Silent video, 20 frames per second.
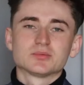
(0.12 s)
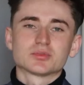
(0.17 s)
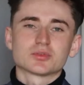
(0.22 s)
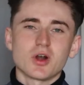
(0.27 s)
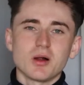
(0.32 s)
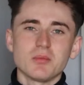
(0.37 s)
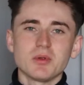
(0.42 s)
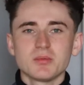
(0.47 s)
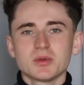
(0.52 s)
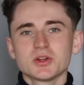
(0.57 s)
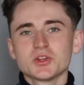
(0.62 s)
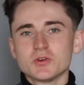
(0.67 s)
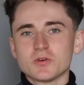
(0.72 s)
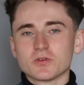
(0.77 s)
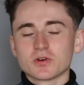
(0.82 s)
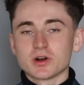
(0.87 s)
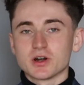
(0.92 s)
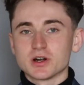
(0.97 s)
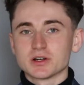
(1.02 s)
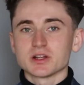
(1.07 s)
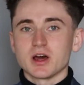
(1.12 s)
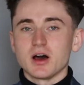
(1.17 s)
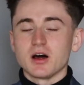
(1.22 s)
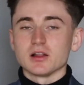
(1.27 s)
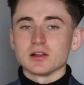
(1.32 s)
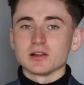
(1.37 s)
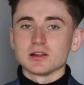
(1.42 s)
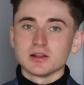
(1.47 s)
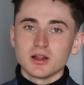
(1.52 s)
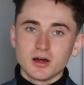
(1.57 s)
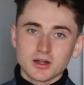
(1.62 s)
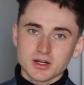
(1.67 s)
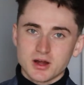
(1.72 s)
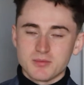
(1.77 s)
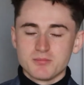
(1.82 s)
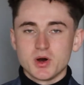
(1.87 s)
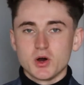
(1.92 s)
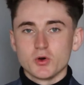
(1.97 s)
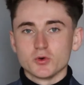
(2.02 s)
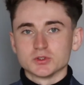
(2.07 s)
Probably you've heard a lot
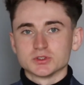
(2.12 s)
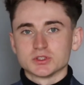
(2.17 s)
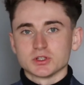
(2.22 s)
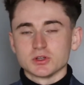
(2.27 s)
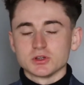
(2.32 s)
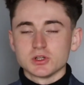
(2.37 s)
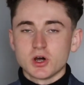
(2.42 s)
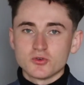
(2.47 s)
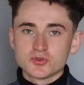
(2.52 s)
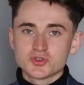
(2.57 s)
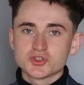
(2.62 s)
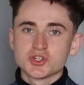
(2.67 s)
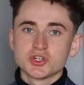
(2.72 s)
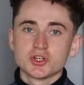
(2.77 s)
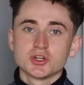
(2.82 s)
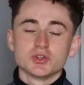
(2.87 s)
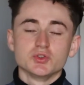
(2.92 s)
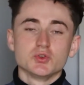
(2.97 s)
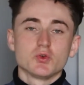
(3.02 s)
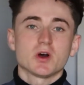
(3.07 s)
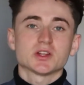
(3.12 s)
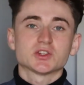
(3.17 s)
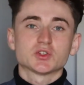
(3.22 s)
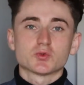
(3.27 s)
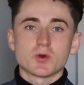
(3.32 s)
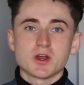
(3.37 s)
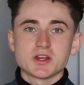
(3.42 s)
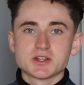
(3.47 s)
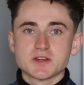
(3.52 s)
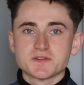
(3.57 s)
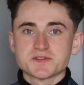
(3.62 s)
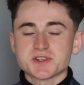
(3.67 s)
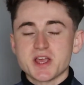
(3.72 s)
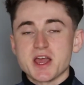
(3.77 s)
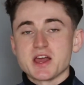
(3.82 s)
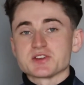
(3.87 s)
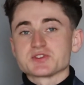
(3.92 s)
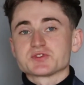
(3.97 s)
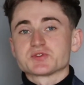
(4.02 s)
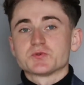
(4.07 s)
about launching new ad creatives
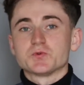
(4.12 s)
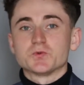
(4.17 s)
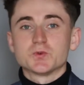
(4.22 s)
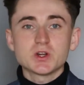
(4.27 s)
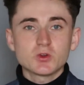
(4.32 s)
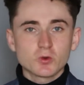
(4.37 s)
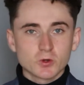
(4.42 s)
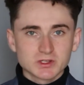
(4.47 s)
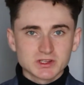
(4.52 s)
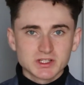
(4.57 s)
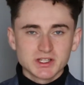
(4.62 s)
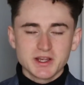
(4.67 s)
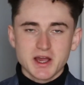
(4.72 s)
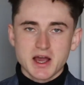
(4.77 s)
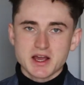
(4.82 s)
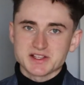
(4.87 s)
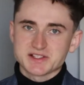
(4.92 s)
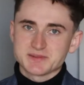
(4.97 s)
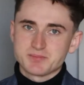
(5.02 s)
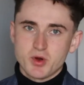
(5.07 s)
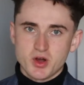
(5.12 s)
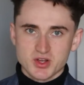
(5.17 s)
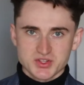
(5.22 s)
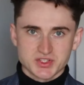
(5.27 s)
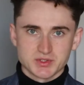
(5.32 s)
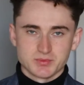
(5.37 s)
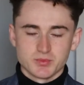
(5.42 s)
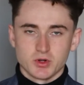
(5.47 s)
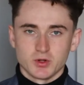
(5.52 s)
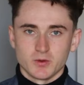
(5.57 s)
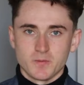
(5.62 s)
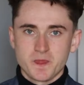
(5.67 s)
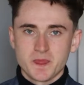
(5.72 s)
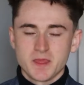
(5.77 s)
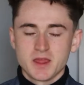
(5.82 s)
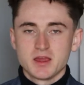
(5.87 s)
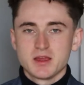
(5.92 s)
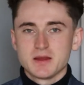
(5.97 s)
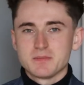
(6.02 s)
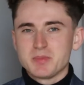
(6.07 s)
as frequently as possible.
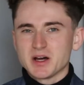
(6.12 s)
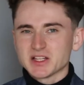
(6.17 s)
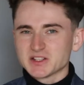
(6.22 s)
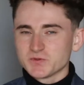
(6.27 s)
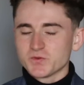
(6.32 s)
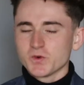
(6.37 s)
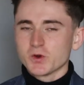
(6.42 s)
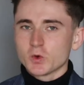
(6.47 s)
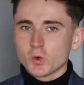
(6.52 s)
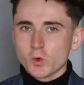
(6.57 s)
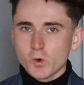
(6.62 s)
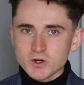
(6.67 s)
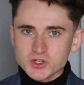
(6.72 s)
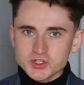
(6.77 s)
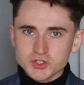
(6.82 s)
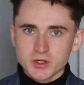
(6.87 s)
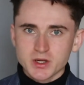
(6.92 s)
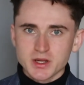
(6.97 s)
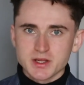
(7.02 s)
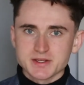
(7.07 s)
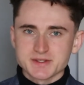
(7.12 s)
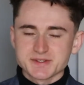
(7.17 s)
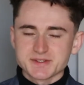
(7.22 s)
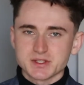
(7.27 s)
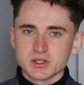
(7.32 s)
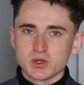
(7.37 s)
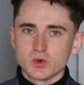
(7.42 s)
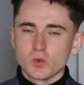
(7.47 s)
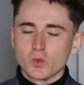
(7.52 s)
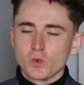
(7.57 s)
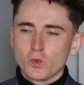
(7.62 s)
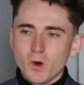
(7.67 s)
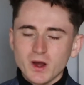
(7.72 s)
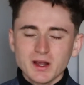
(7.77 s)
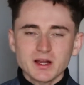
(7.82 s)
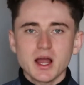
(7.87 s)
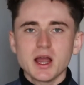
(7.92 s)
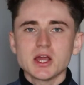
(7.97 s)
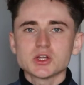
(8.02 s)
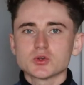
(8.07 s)
But the question is,
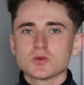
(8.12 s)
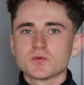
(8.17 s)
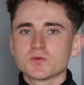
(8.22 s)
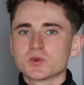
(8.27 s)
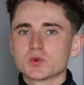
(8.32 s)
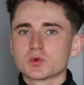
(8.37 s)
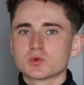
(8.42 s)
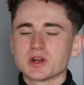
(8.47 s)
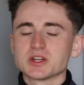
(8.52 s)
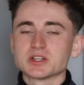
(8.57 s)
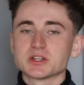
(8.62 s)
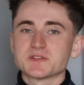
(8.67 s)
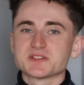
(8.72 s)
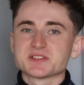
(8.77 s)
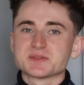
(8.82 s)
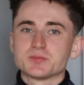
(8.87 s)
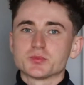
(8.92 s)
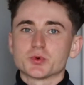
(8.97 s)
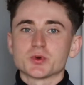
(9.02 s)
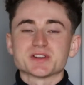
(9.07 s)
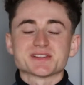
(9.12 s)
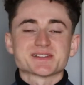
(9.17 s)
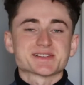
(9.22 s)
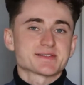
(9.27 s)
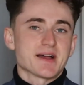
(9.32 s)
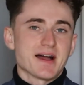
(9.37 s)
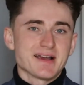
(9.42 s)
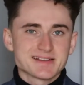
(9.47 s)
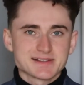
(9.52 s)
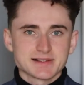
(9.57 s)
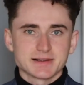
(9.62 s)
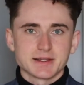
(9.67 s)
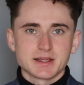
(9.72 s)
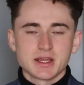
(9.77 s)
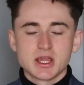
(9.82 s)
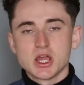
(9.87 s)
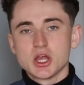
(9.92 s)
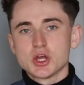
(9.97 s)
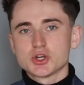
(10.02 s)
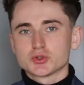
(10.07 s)
what kind of creatives
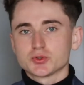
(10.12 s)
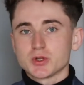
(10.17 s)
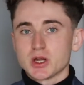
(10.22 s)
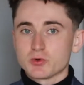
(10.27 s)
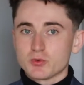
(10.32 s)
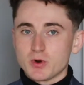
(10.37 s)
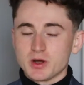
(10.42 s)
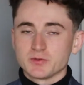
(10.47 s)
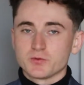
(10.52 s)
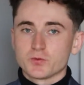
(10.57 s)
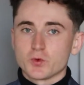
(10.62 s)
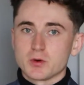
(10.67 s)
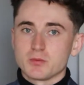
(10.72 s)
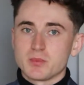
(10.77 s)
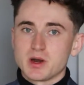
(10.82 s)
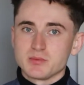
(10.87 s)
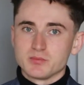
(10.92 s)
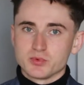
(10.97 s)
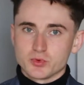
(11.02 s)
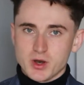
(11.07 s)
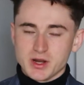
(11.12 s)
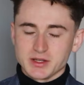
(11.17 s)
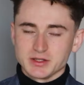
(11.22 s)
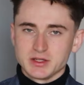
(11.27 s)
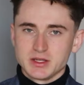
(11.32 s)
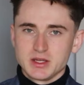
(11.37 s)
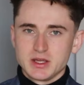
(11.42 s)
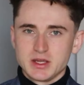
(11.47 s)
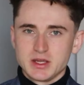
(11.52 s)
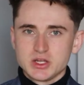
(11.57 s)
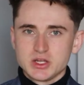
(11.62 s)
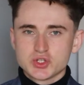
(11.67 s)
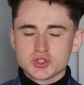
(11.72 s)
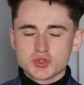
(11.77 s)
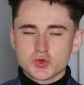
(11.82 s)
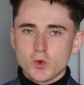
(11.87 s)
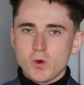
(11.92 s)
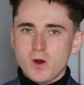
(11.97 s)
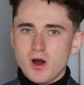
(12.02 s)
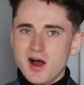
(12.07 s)
precisely should I run for my brand?
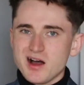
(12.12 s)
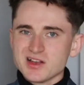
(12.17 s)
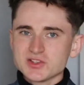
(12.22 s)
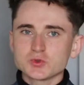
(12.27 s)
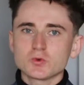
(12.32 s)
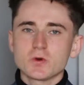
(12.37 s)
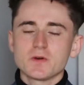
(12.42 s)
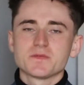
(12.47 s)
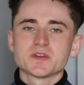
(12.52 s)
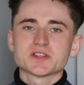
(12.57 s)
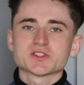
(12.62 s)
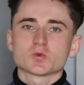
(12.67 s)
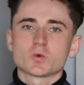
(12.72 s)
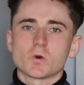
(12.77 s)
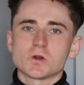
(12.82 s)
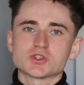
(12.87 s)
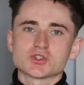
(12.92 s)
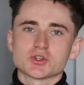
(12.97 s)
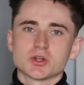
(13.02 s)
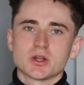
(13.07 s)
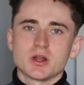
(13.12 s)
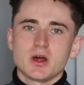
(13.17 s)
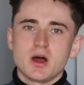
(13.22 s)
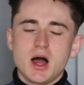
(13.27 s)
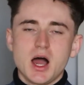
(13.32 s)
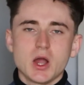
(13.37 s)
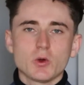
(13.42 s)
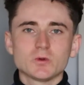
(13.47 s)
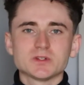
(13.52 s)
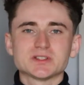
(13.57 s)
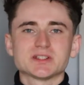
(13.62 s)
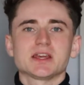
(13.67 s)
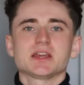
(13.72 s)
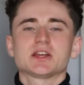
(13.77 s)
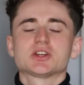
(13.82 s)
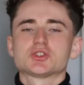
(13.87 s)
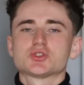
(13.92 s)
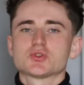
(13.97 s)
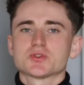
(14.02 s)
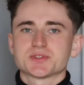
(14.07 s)
To answer this question, I will
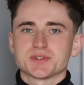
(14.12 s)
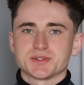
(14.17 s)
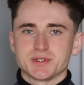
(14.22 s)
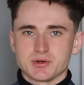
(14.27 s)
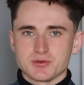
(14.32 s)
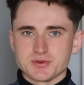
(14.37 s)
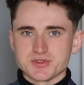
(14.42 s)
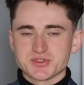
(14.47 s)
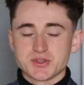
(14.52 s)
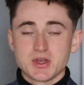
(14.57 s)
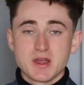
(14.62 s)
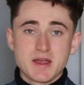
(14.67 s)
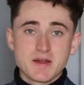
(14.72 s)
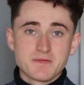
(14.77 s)
take two scenarios.